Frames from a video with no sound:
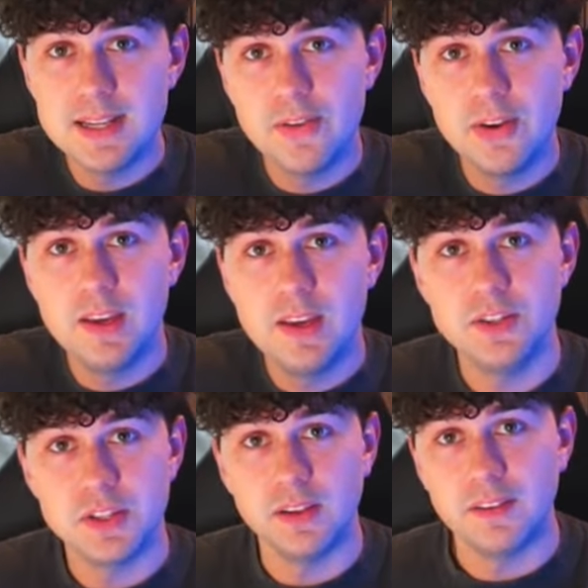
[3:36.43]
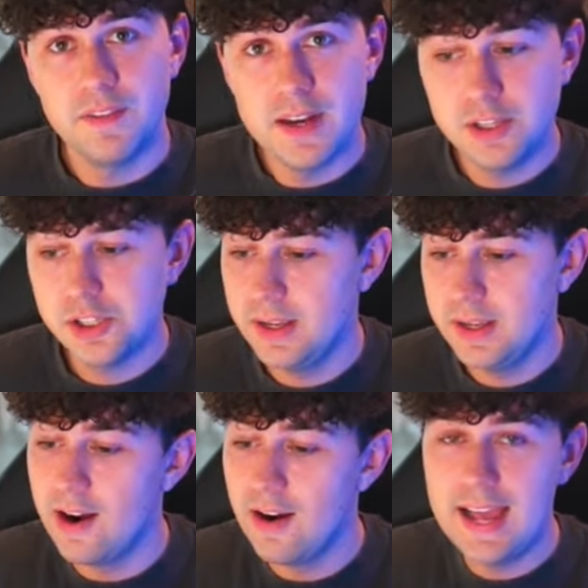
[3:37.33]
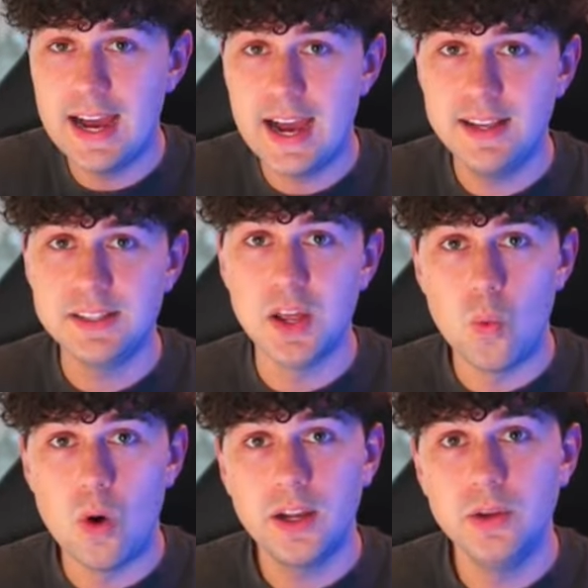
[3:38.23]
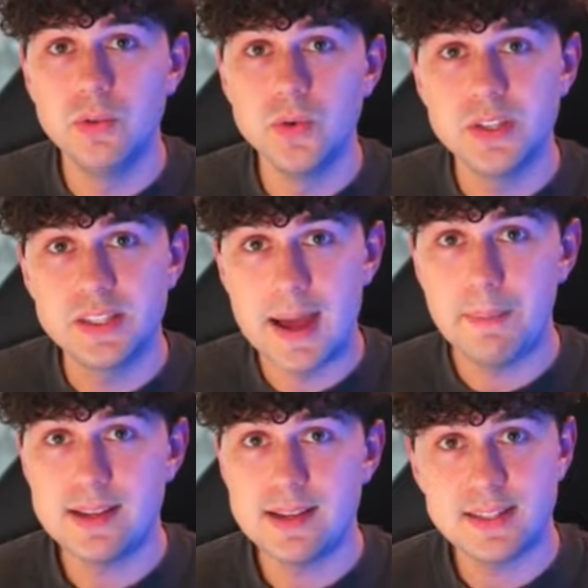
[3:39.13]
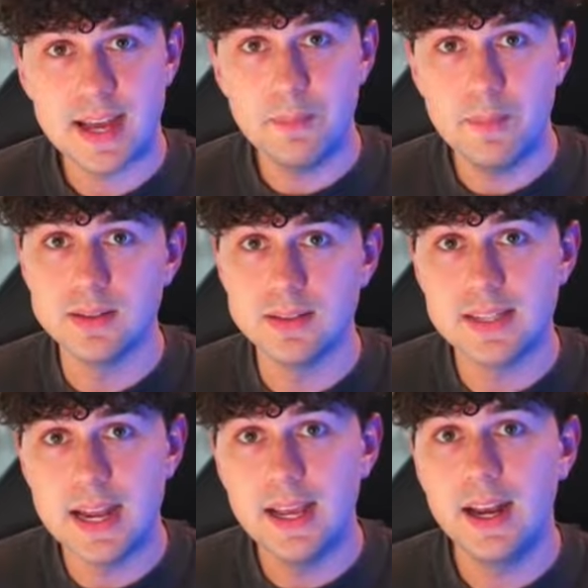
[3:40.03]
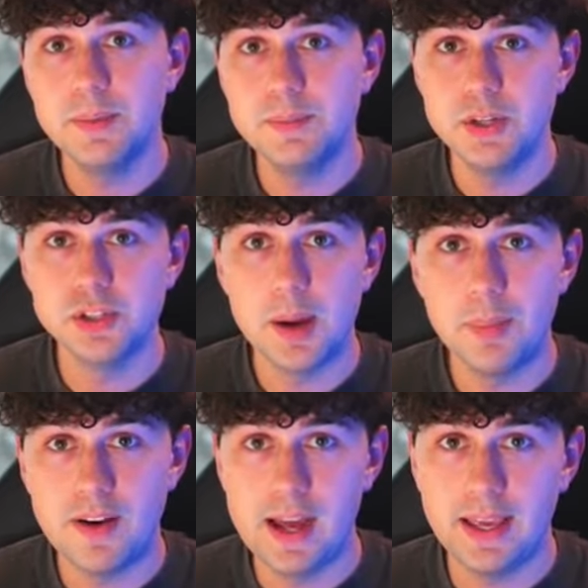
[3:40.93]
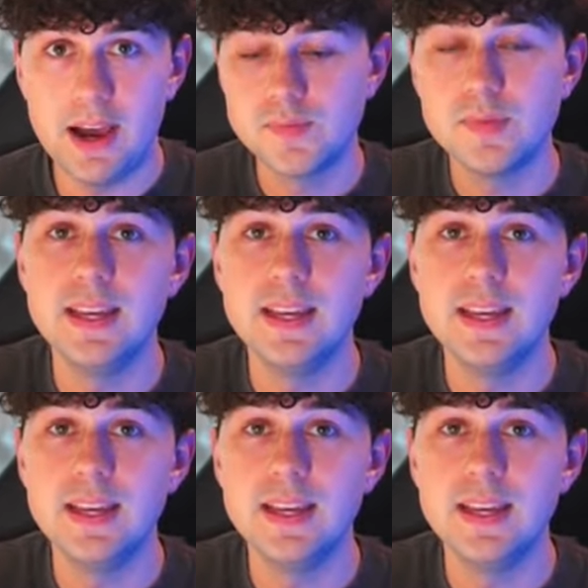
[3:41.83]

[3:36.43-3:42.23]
everything, just click finish, and our AI is going to walk you through step by step on setting it up to your Shopify account in